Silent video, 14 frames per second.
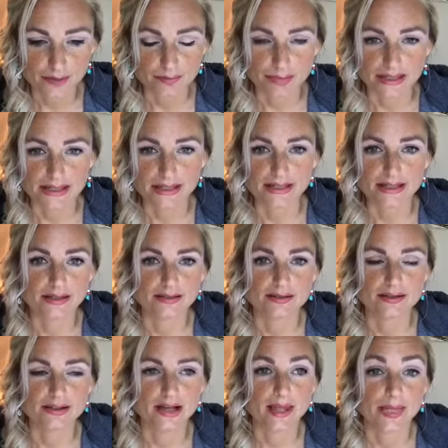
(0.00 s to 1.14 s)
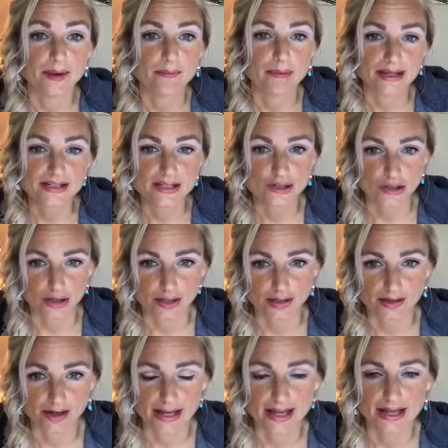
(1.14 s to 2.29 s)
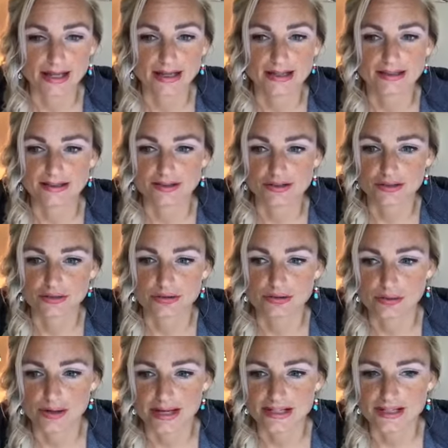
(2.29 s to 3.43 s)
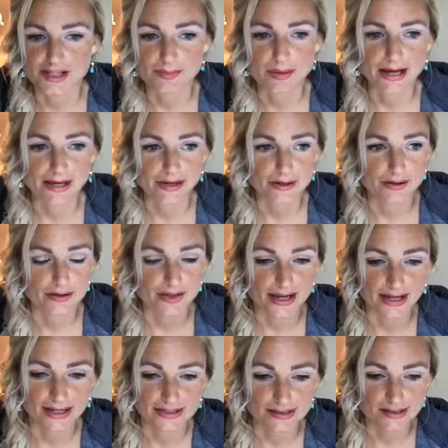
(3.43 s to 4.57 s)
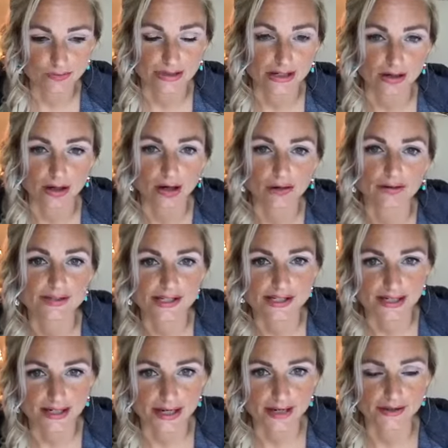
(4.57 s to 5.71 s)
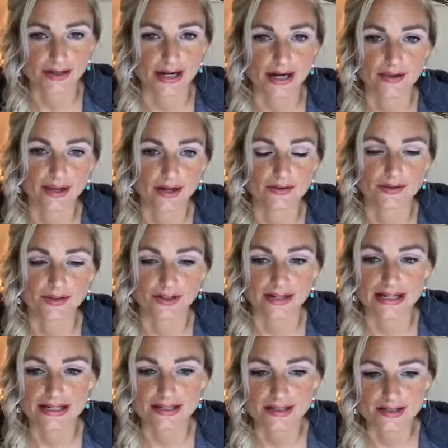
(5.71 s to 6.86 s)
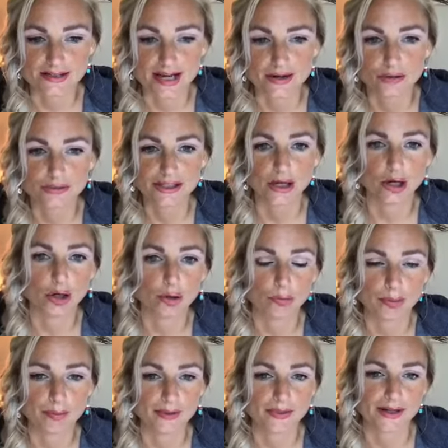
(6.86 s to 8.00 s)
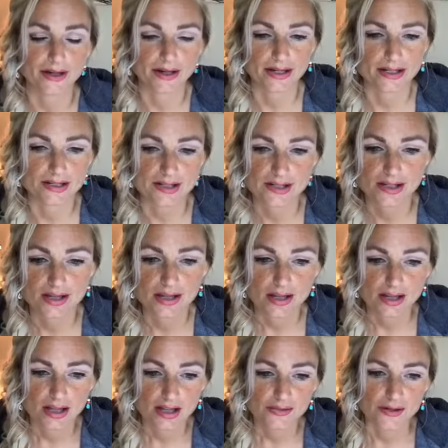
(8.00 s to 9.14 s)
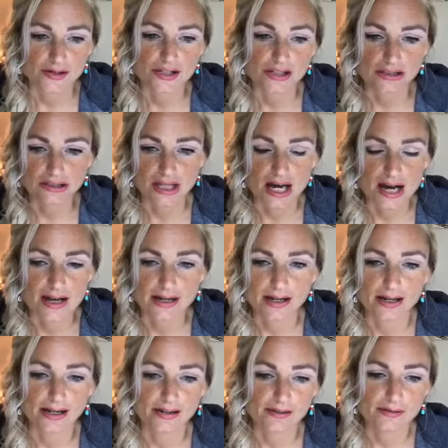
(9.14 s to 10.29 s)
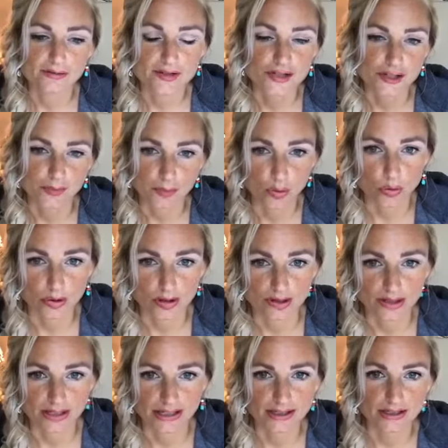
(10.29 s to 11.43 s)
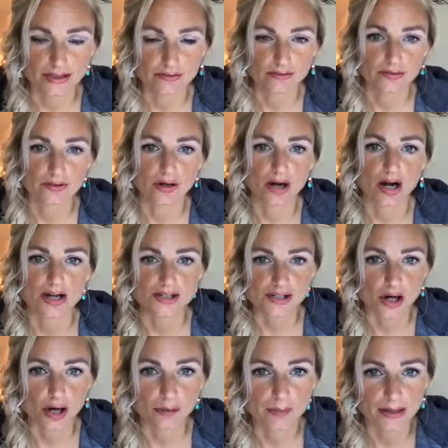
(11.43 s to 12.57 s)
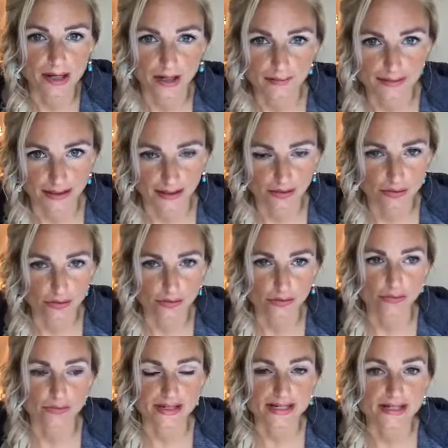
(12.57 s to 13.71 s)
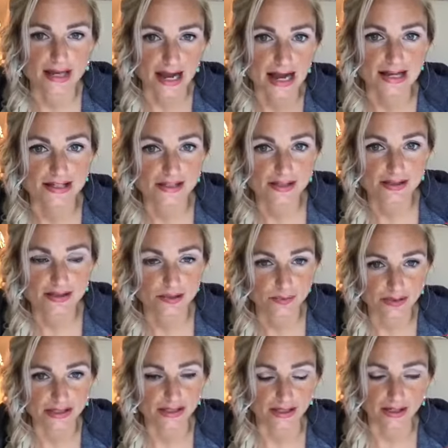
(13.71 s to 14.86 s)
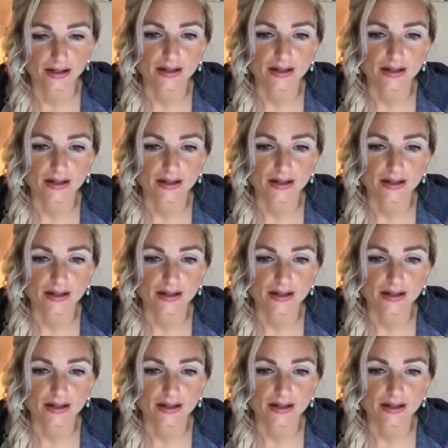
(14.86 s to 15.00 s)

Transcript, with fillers: be that messenger and to inspire that we are all in this together and there there is not only hope but there is there's a lot of support in us all becoming who we ask to be